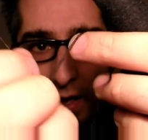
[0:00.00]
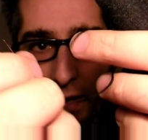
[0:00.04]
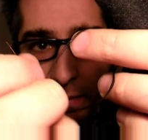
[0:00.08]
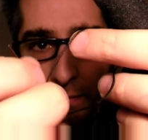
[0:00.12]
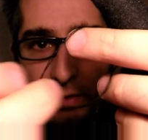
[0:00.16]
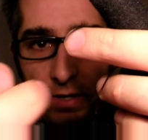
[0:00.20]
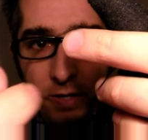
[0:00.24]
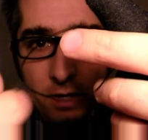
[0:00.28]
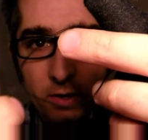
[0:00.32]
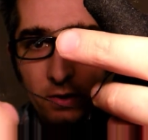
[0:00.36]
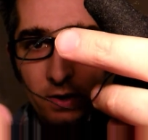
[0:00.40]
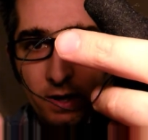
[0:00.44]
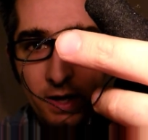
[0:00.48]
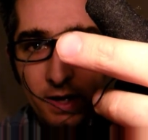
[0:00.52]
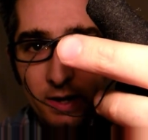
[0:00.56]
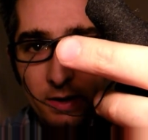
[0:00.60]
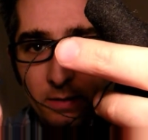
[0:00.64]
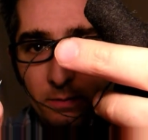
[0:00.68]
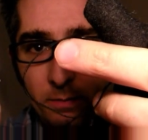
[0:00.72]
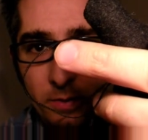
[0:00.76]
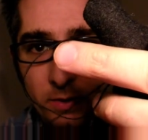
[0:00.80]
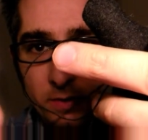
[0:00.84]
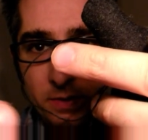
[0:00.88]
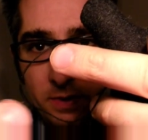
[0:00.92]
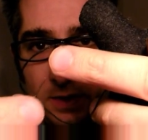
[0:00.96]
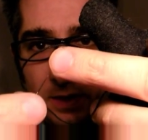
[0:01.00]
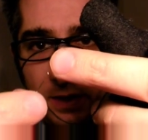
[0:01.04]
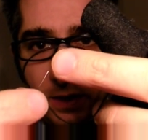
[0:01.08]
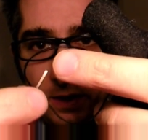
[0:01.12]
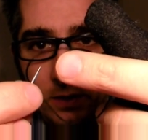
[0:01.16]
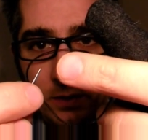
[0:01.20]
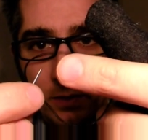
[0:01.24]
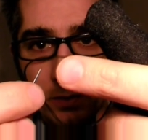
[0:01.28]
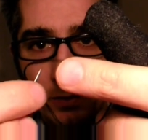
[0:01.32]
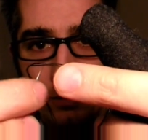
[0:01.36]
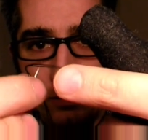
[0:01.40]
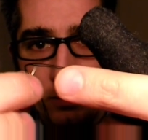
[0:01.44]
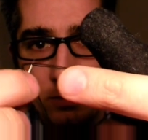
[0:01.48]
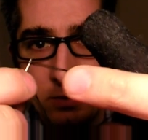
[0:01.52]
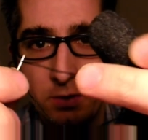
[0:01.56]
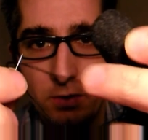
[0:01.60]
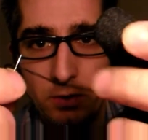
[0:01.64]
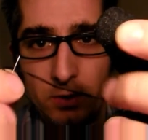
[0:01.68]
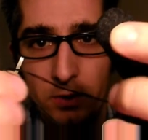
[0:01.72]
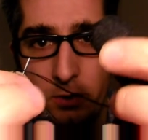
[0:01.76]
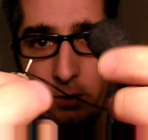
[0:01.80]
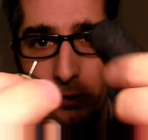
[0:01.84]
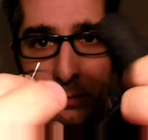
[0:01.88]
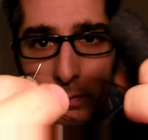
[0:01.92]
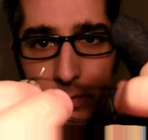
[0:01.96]
I'm going to go ahead and put the needle through the
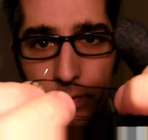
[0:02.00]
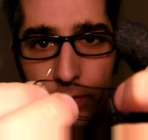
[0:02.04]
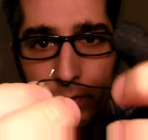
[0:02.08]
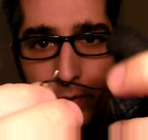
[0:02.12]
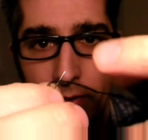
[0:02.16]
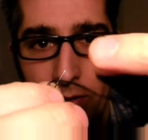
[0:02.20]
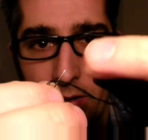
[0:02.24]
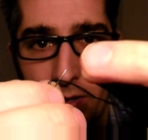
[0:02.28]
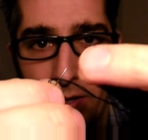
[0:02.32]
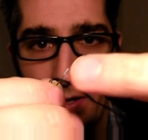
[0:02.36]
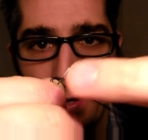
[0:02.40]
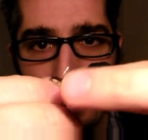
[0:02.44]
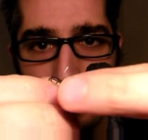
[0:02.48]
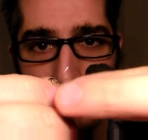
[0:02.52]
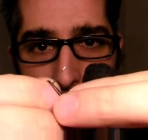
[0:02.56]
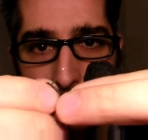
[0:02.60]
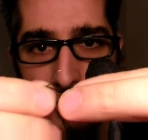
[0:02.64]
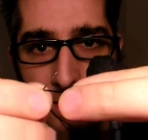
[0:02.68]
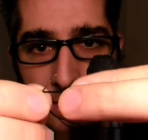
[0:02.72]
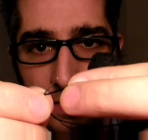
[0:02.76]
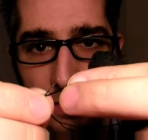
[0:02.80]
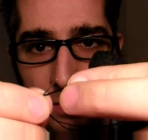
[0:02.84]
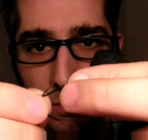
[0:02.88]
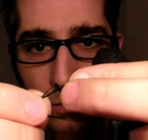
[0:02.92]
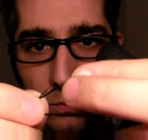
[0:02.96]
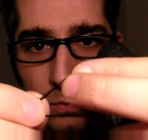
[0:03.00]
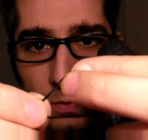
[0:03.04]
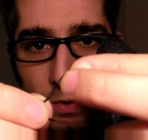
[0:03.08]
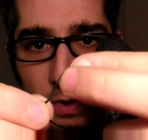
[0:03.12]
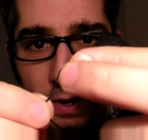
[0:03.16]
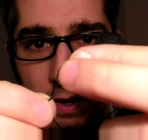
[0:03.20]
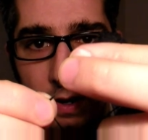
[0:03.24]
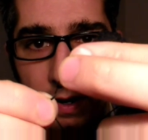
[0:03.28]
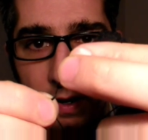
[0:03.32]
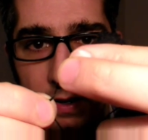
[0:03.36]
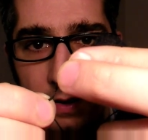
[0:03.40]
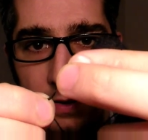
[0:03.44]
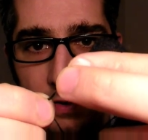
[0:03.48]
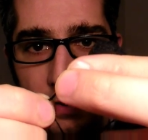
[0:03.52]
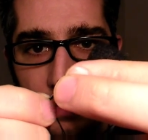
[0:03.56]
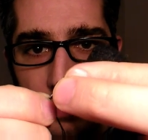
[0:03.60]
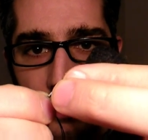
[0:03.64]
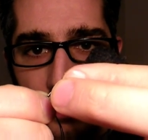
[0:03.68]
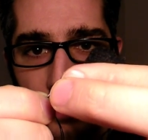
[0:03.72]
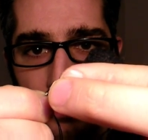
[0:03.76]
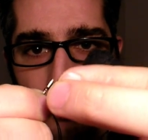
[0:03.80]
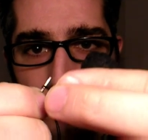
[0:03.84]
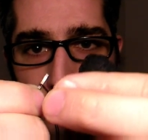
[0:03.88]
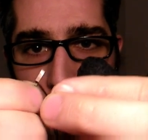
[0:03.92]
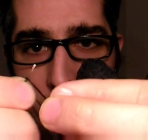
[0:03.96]
loop, and then wind the
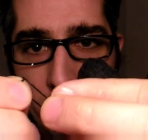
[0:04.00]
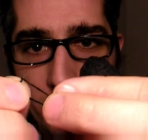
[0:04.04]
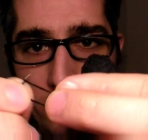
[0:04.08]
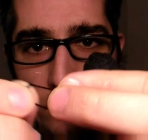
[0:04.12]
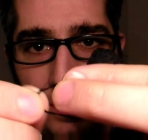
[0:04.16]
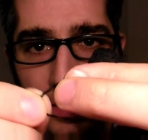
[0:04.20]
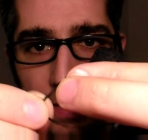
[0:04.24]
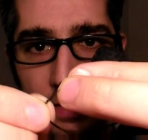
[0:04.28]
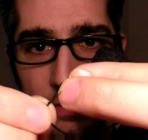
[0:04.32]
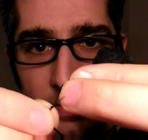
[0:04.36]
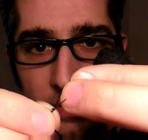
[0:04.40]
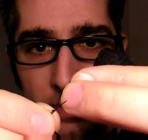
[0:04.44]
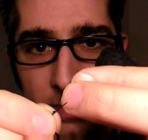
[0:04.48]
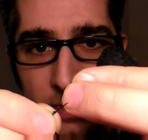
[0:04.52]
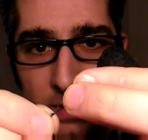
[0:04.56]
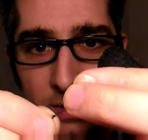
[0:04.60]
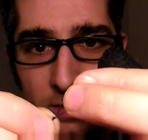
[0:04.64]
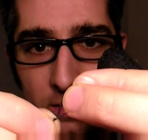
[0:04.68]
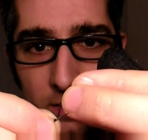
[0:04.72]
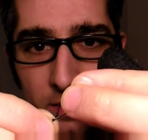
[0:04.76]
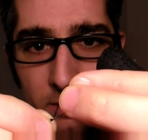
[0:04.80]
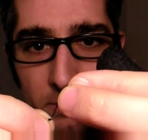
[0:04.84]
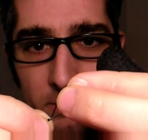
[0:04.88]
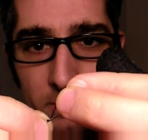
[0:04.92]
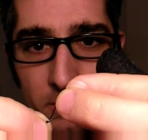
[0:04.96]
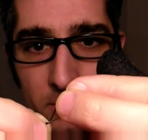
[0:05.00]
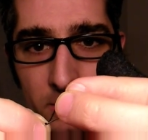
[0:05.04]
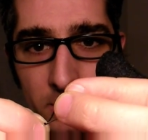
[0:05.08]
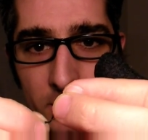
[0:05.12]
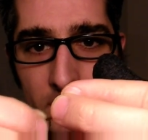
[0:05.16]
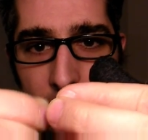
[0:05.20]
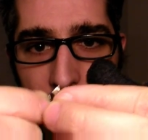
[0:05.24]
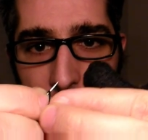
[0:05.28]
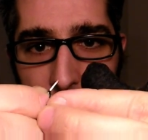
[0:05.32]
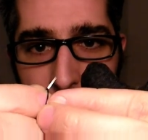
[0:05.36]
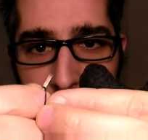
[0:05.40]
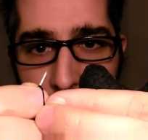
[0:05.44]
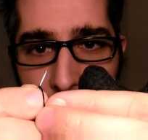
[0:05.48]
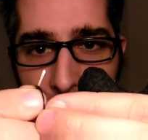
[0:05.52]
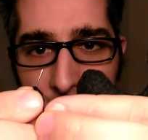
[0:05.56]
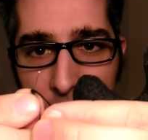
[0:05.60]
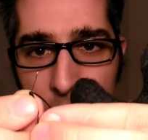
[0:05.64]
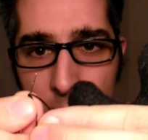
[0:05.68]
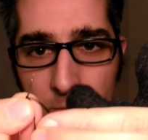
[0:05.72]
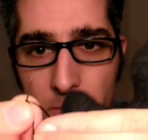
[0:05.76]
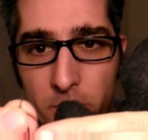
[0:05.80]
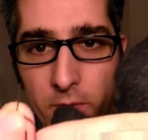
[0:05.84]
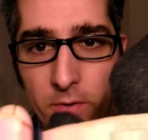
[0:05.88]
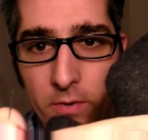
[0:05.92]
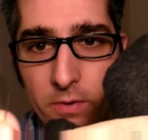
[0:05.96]
loop around the needle a few times,
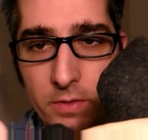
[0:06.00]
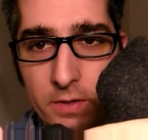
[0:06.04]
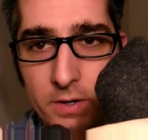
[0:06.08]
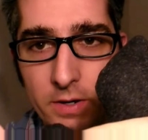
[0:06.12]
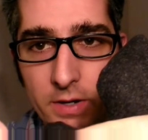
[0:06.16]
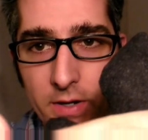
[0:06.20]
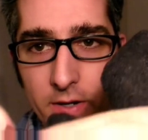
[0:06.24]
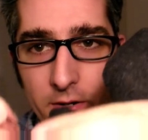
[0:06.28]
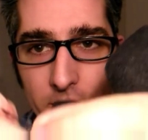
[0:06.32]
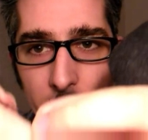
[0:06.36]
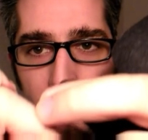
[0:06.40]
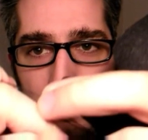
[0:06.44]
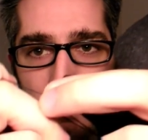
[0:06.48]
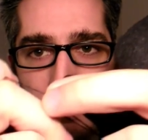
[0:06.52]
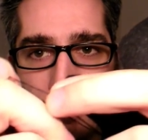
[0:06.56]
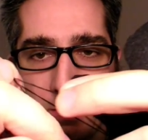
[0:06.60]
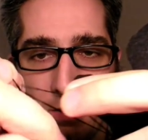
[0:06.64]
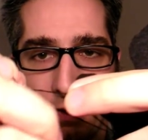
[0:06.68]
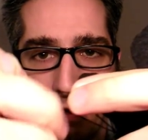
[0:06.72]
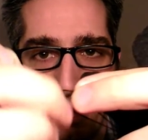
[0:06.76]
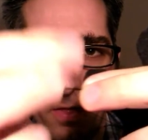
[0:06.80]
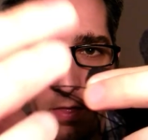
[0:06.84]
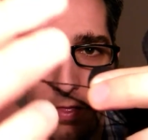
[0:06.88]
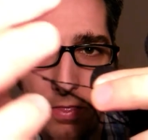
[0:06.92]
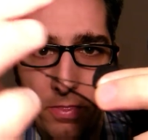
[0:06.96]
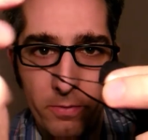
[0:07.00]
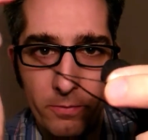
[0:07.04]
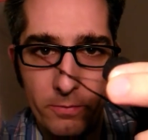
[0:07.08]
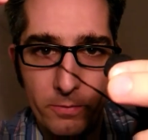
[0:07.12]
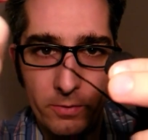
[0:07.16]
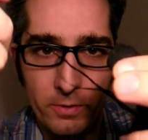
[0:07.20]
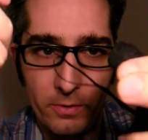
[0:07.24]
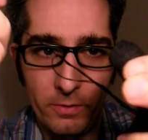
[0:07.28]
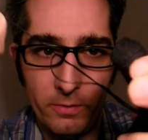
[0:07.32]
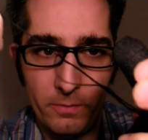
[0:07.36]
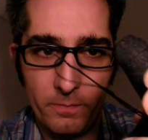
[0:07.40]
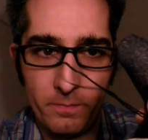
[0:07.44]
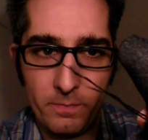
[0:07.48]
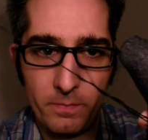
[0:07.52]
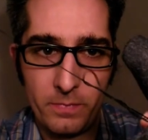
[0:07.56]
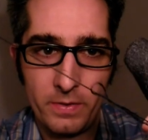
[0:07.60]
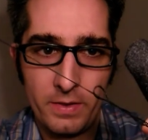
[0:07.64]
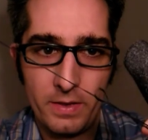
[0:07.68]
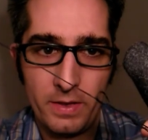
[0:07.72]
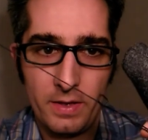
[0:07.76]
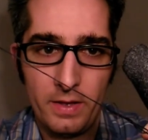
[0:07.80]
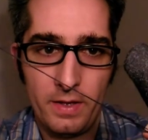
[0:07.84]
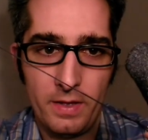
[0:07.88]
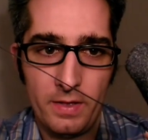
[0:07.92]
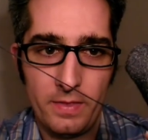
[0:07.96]
and pull the needle through.
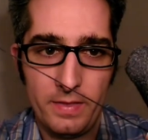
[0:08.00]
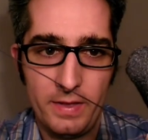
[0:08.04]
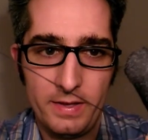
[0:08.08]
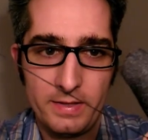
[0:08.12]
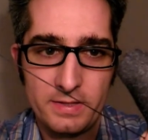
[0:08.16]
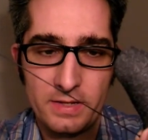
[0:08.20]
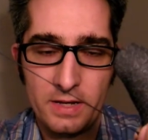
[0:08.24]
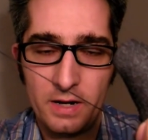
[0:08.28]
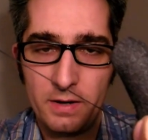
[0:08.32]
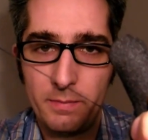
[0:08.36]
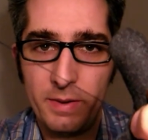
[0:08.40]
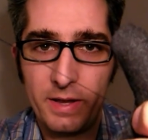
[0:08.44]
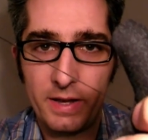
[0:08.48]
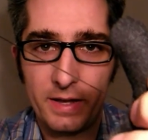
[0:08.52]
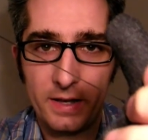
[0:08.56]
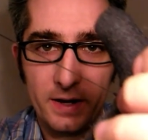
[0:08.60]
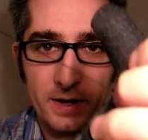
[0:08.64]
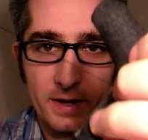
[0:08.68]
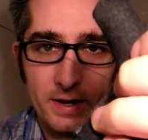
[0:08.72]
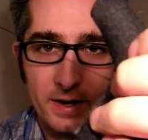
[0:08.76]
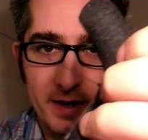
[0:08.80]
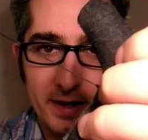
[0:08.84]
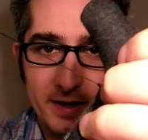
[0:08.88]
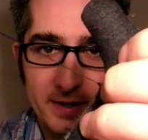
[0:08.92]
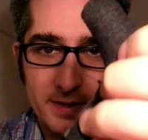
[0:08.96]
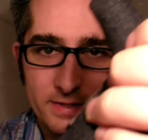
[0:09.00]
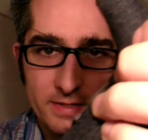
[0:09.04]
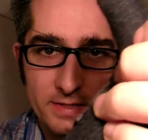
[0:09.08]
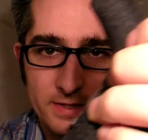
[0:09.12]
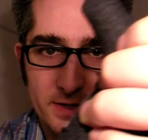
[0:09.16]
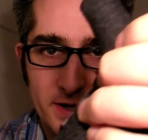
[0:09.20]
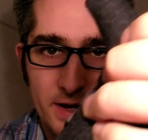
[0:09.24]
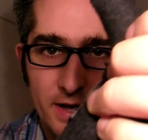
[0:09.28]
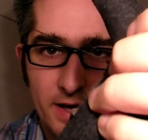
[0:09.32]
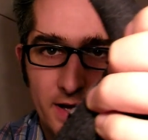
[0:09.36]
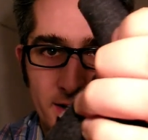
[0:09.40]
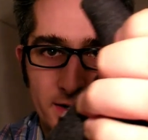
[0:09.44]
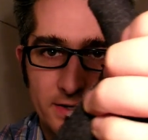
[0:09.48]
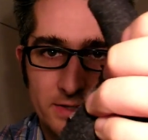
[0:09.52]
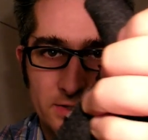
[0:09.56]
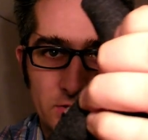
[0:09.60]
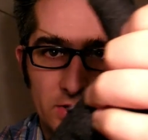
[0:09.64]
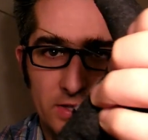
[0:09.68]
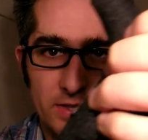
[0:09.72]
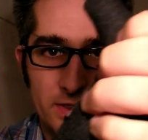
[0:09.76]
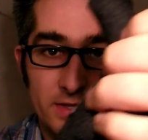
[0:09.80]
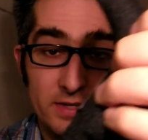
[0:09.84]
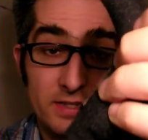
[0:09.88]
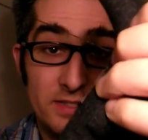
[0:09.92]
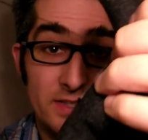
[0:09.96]
That's going to make a nice knot
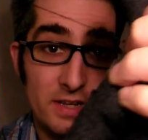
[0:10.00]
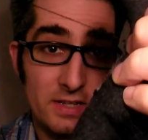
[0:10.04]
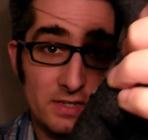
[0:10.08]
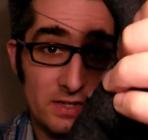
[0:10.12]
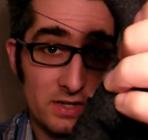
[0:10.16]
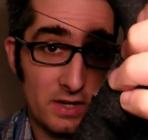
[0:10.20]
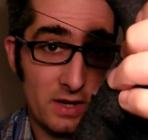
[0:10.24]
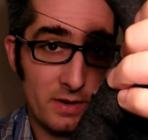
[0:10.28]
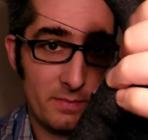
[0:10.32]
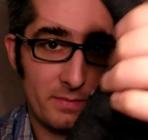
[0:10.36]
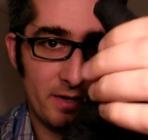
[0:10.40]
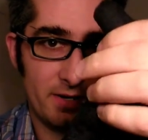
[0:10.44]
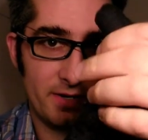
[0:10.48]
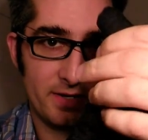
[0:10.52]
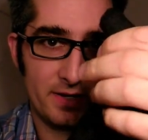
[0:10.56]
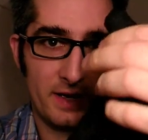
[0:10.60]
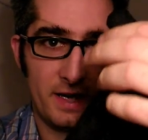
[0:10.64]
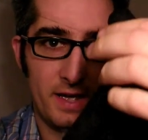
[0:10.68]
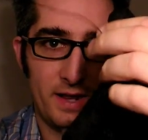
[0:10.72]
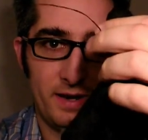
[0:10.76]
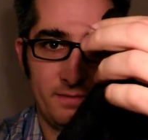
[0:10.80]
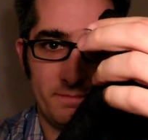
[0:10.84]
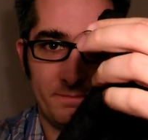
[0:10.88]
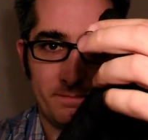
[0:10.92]
so this doesn't come undone.